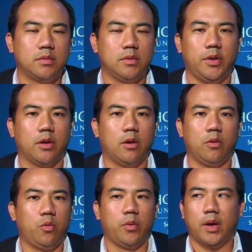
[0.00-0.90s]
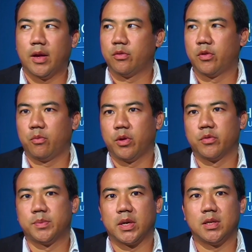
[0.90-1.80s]

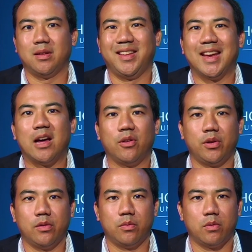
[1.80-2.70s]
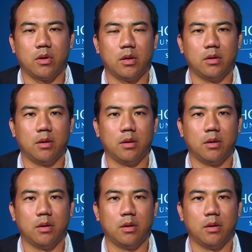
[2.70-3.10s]
with respect to the legality of the war.